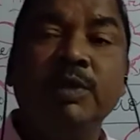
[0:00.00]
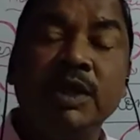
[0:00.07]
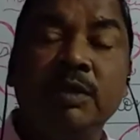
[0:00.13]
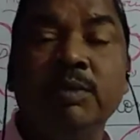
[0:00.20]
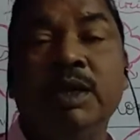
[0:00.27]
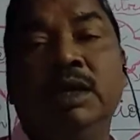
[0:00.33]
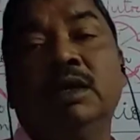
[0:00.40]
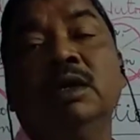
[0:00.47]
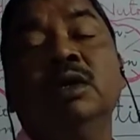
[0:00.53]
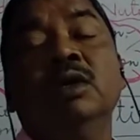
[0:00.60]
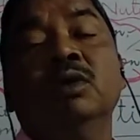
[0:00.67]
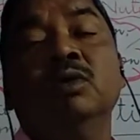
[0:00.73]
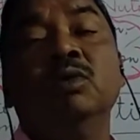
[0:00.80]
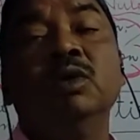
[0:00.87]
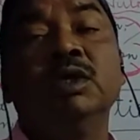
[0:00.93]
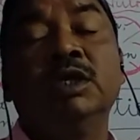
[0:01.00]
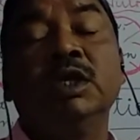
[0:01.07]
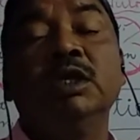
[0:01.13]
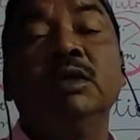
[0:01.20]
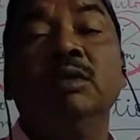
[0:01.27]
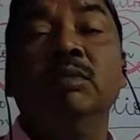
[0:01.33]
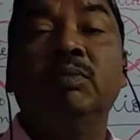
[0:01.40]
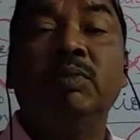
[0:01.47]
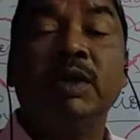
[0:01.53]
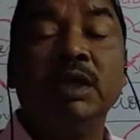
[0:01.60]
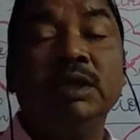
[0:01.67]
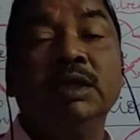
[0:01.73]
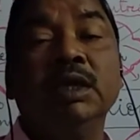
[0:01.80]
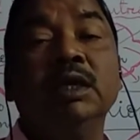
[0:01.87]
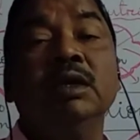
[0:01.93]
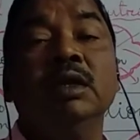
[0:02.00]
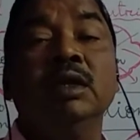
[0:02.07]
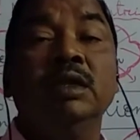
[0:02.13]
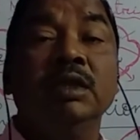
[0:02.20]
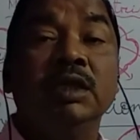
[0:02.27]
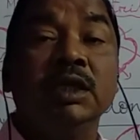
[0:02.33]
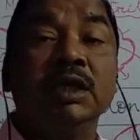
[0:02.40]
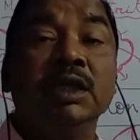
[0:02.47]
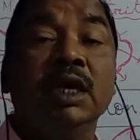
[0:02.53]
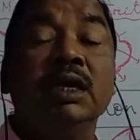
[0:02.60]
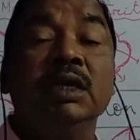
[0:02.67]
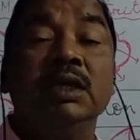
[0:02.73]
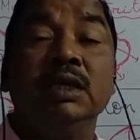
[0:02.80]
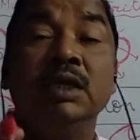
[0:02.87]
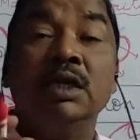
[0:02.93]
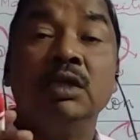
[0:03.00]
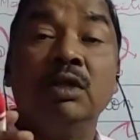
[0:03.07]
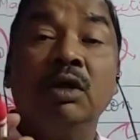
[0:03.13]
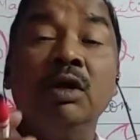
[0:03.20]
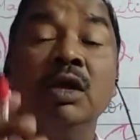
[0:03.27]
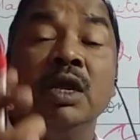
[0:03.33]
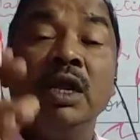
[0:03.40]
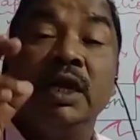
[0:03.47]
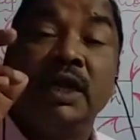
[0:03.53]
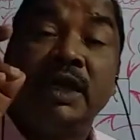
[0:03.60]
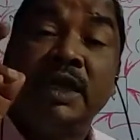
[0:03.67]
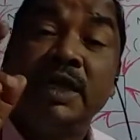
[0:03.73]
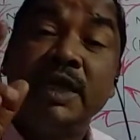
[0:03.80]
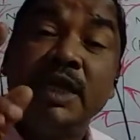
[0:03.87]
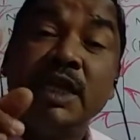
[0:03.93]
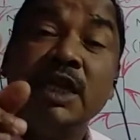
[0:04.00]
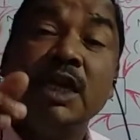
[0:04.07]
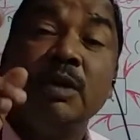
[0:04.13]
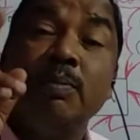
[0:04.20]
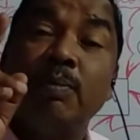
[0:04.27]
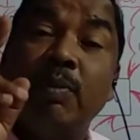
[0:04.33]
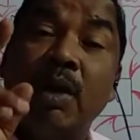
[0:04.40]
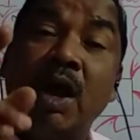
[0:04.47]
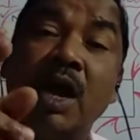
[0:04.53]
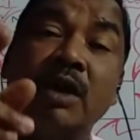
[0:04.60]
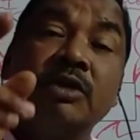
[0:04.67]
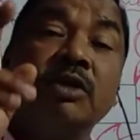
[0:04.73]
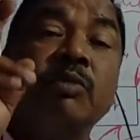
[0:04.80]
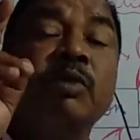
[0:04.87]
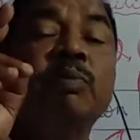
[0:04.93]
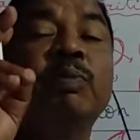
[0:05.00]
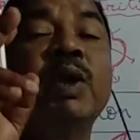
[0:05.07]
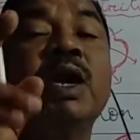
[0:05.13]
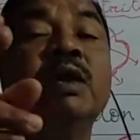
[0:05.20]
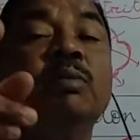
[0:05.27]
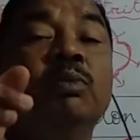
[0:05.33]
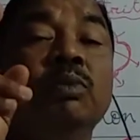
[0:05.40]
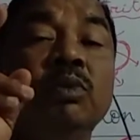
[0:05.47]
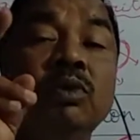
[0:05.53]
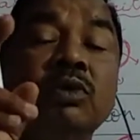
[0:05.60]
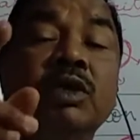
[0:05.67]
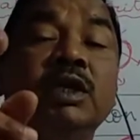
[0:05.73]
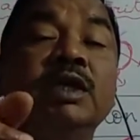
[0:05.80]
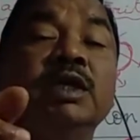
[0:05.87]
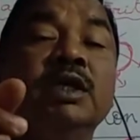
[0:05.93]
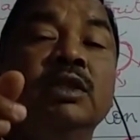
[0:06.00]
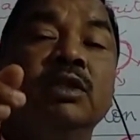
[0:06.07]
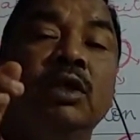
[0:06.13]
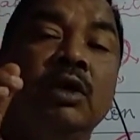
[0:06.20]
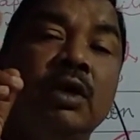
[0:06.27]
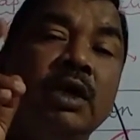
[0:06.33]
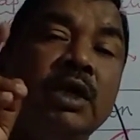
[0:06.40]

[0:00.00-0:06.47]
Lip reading: pigment, which is present there in the green parts of the plant, mostly in the